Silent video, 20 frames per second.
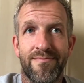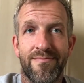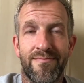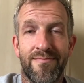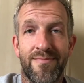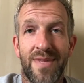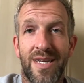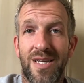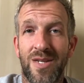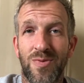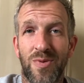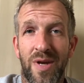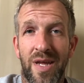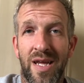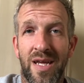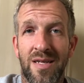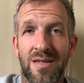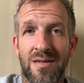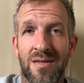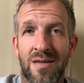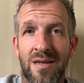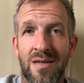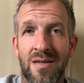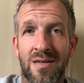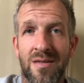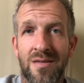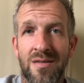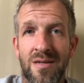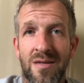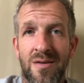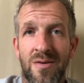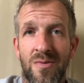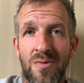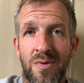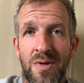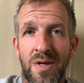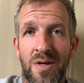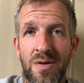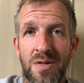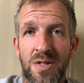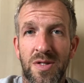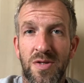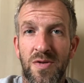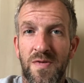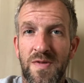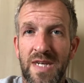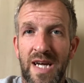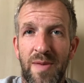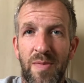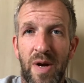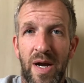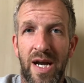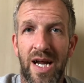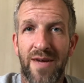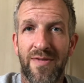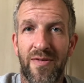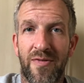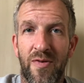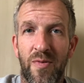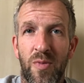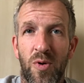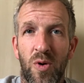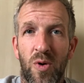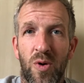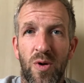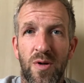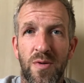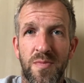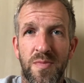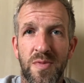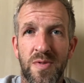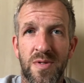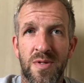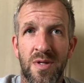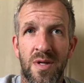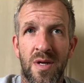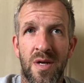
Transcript: It is what it is. So, you know, it's a tough time right now for football clubs.